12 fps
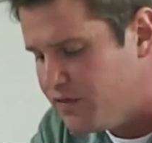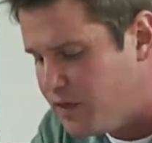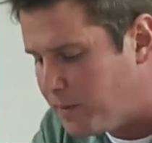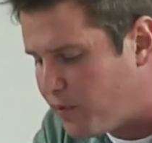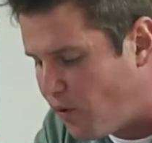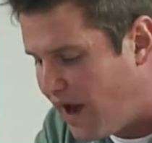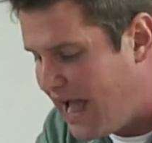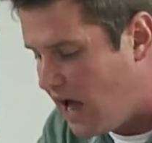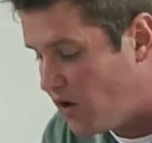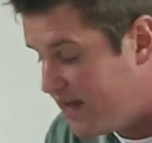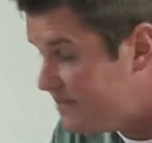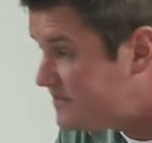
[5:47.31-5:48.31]
the
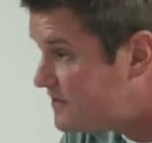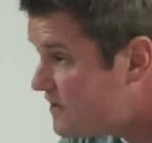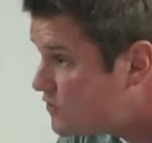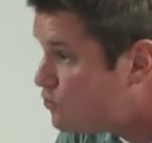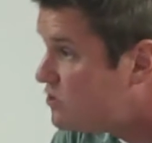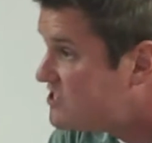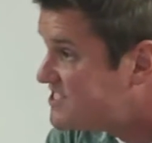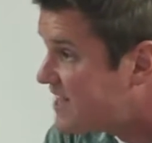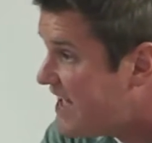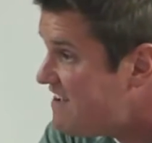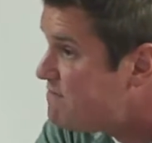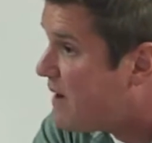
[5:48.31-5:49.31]
proud. And since we're
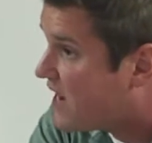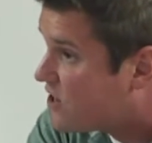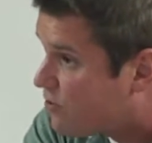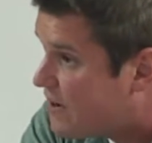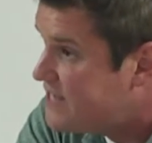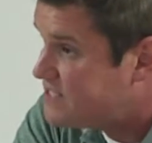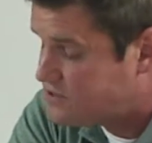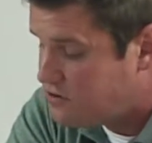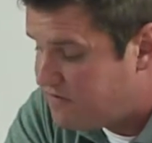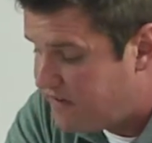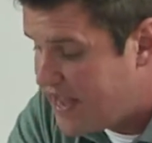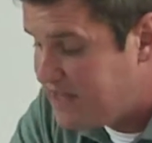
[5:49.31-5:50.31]
saved by grace
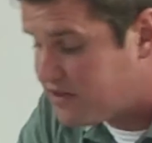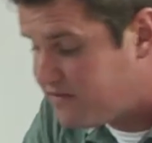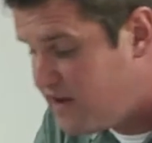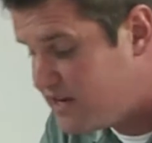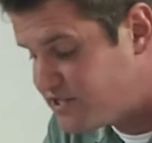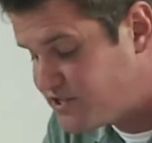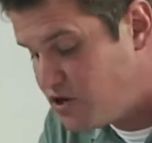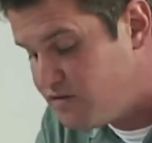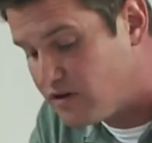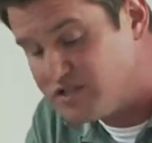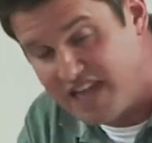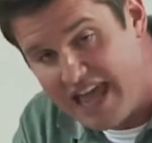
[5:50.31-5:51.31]
through faith, Ephesians 2,
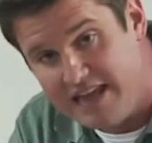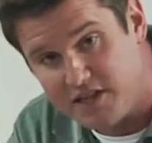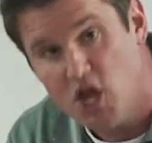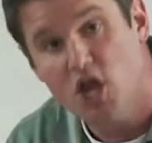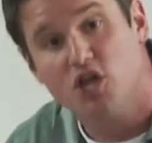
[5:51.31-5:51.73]
verse 8,